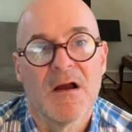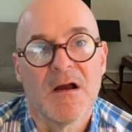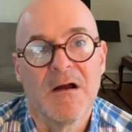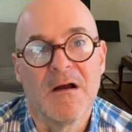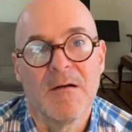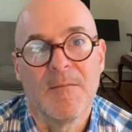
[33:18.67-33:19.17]

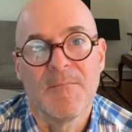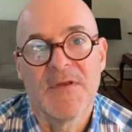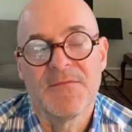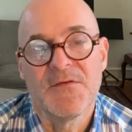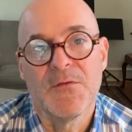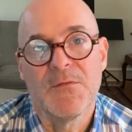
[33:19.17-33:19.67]

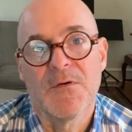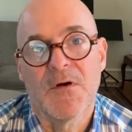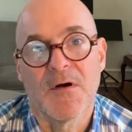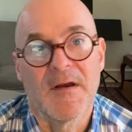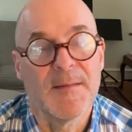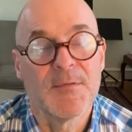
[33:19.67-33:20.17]
if you
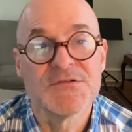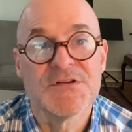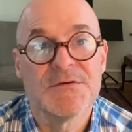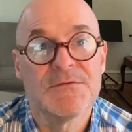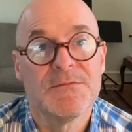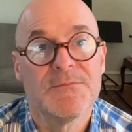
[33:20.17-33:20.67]
are able
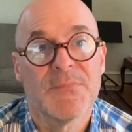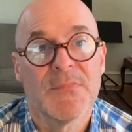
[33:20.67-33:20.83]
to.